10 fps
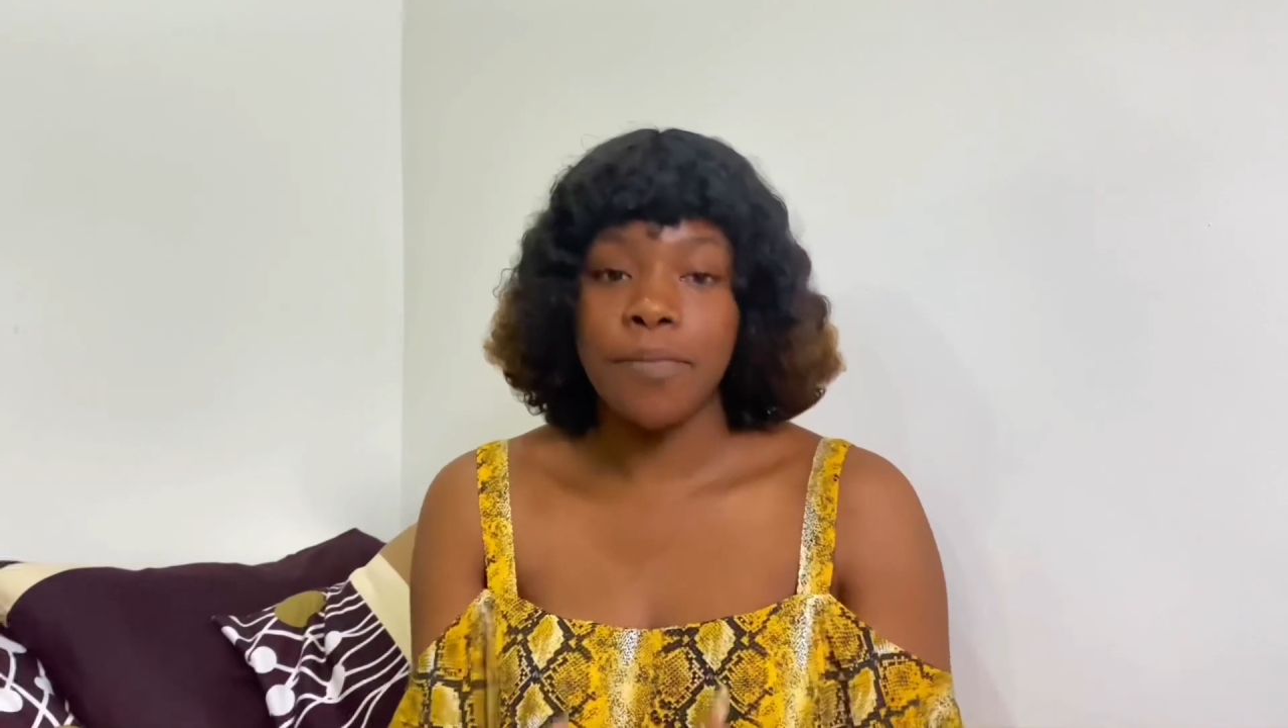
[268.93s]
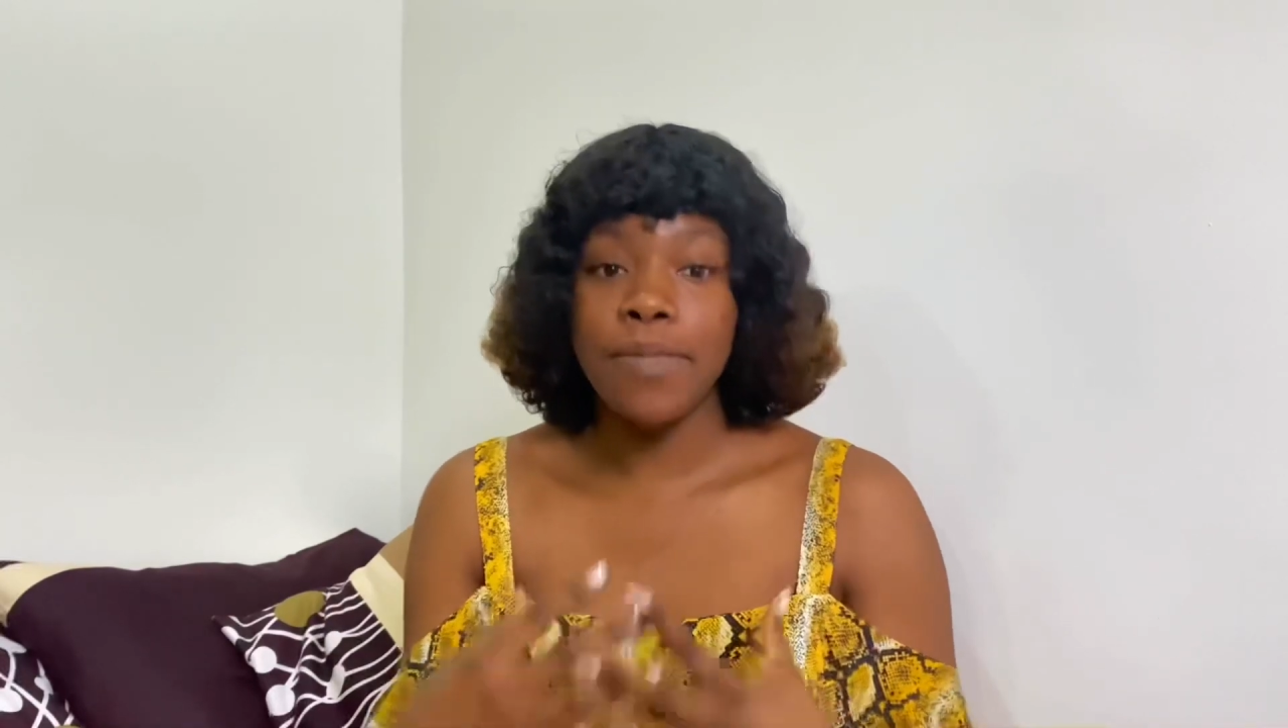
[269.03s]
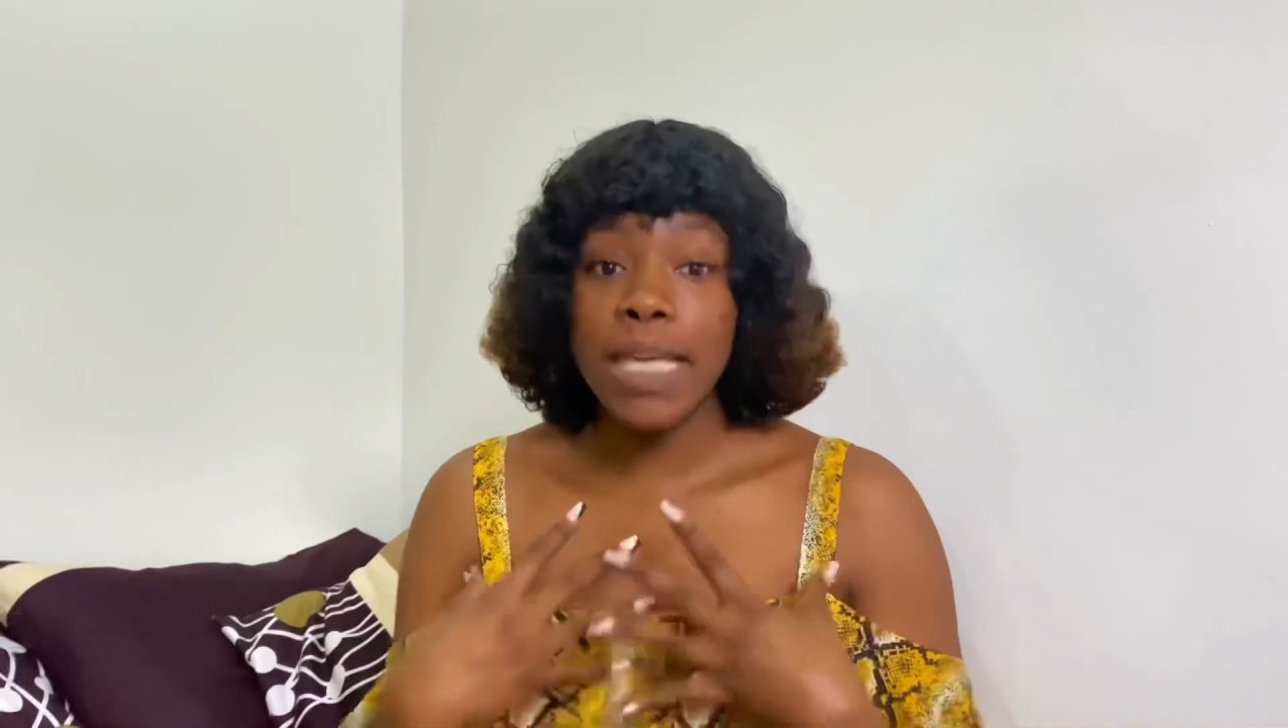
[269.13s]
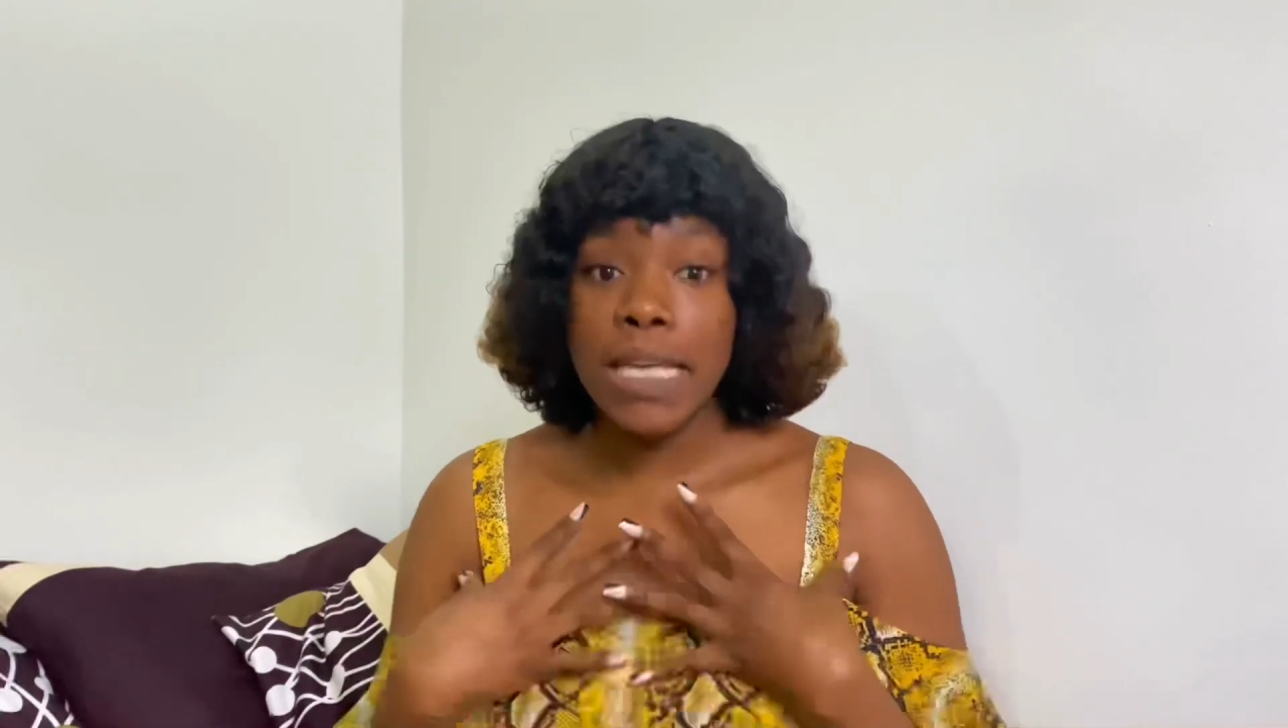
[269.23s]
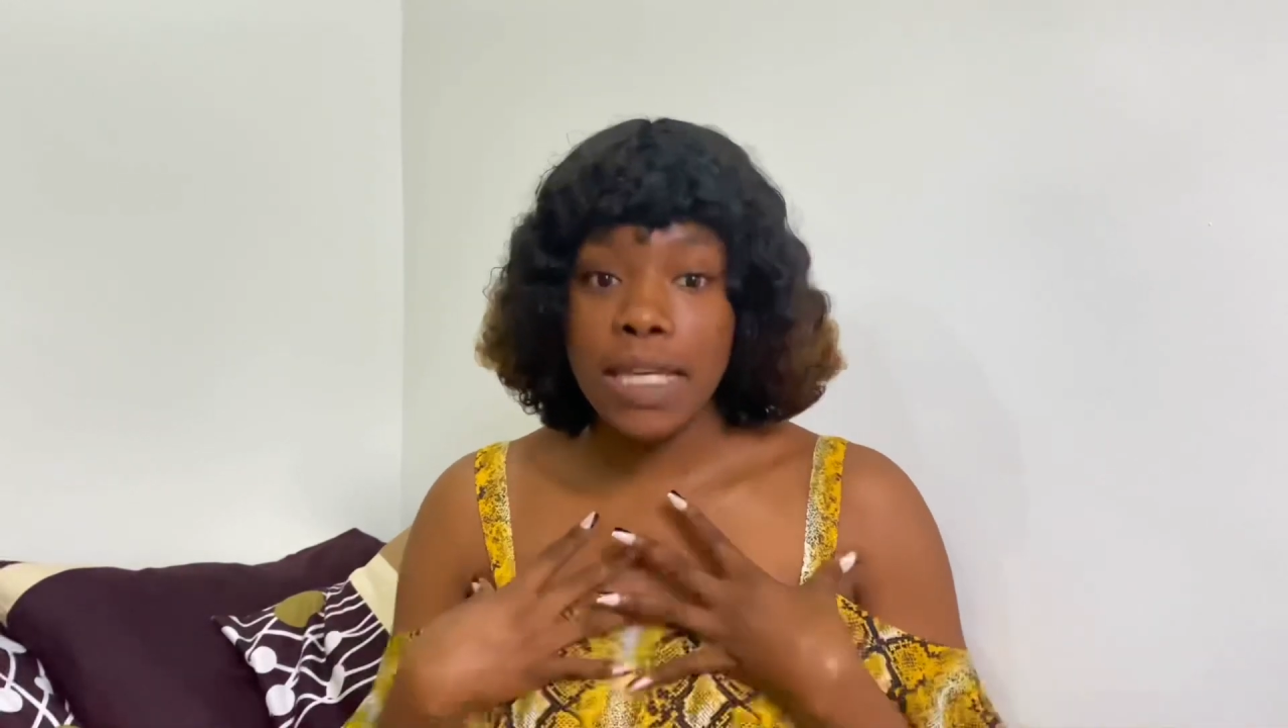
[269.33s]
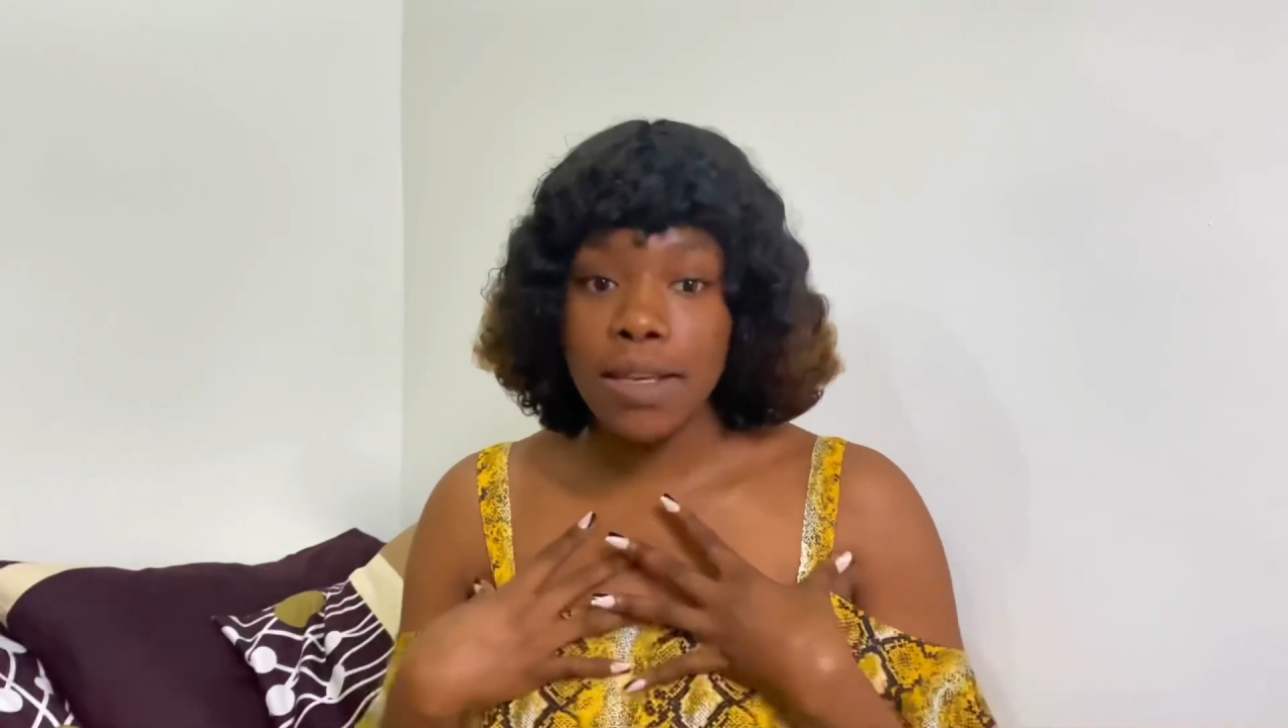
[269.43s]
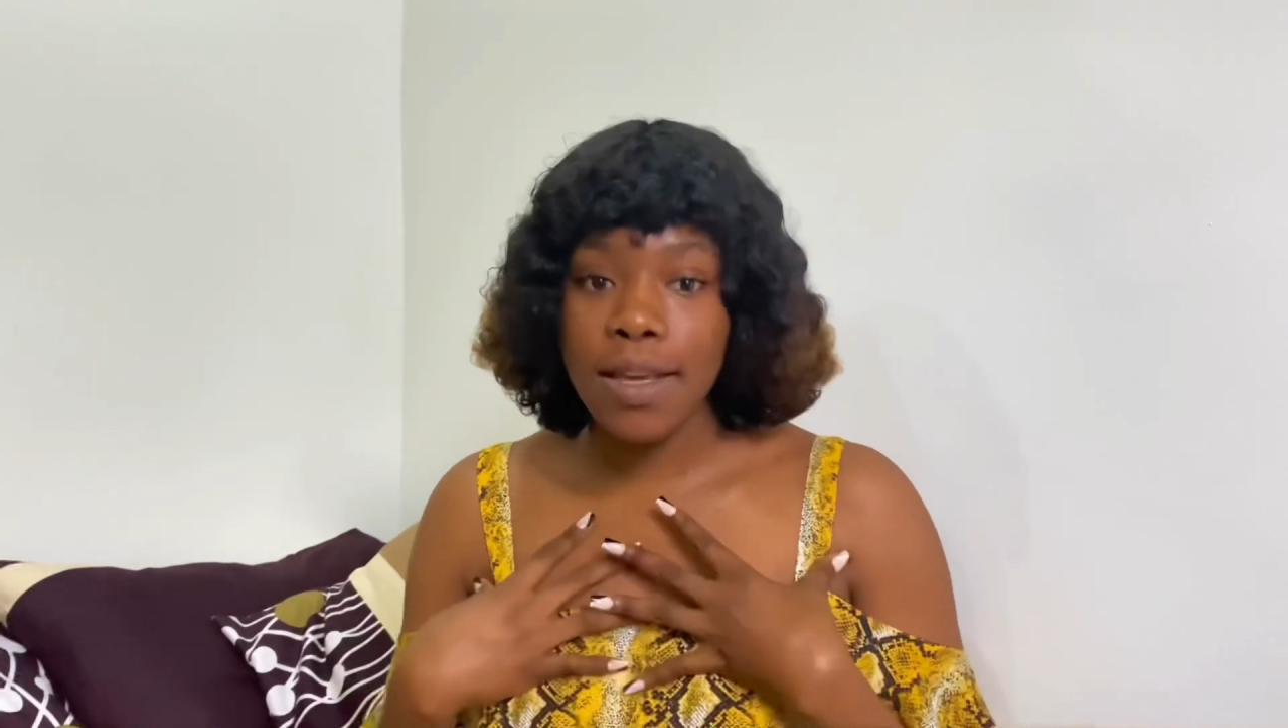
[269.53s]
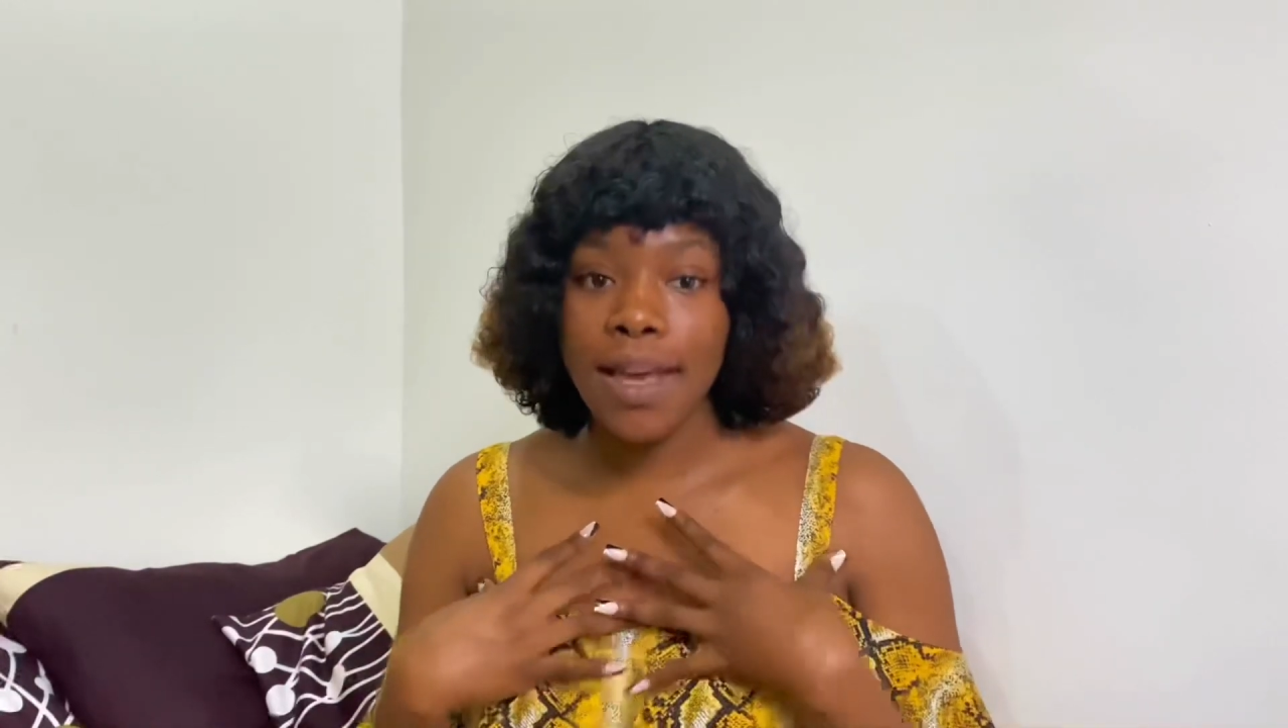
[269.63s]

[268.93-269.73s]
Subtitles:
Me